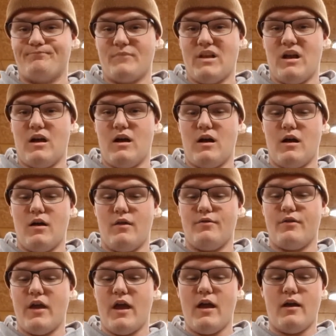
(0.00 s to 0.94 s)

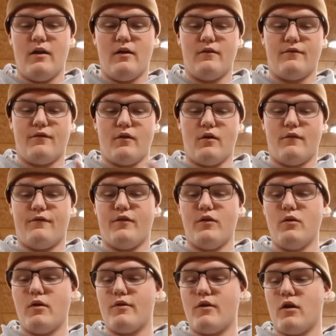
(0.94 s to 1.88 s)
They have a
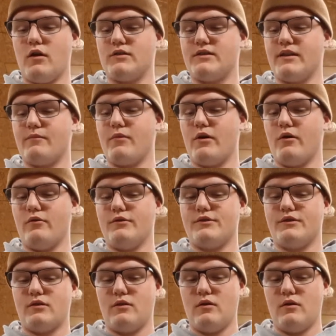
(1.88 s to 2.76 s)
few other hunting bows.